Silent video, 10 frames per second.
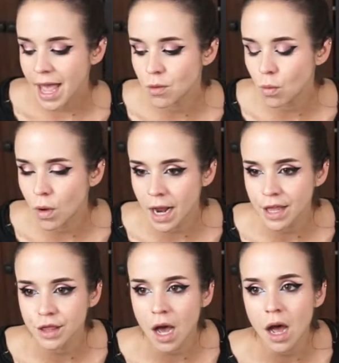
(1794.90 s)
what I
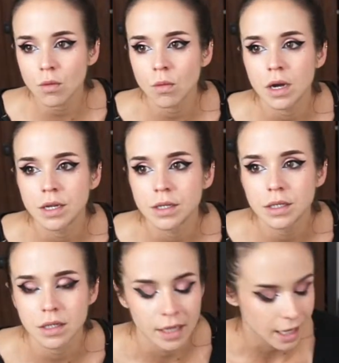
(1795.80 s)
thought
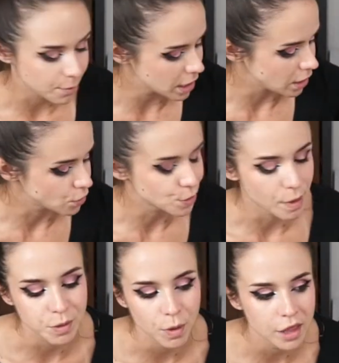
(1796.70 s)
was, like, I'm getting
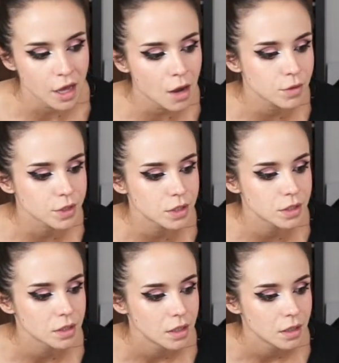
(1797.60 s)
goosebumps. What I thought was
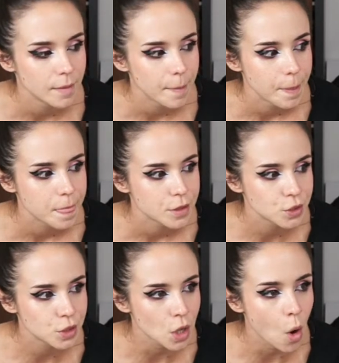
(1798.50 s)

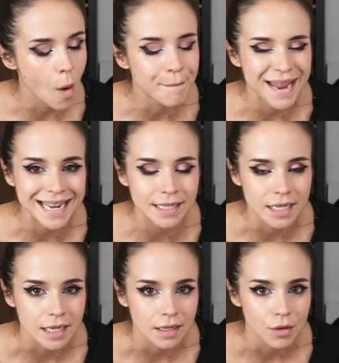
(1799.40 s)
so
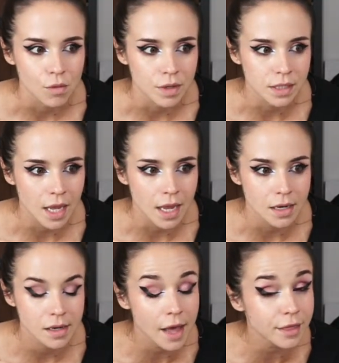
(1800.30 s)
amazing was that
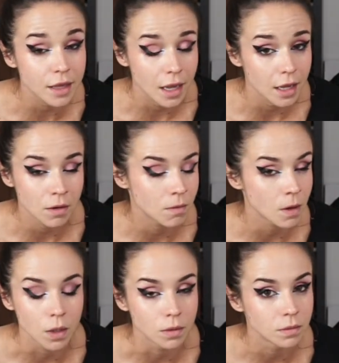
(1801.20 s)
nothing had
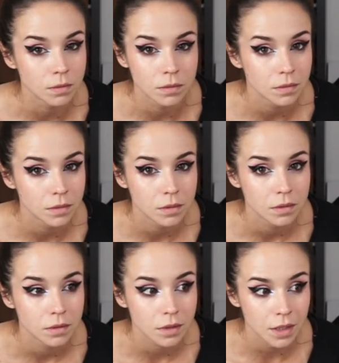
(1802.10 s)
grown
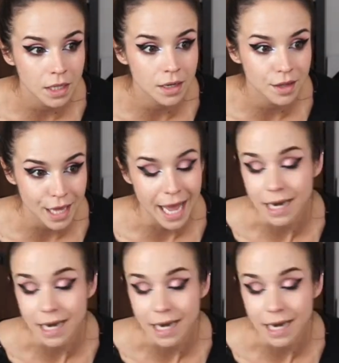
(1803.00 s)
in that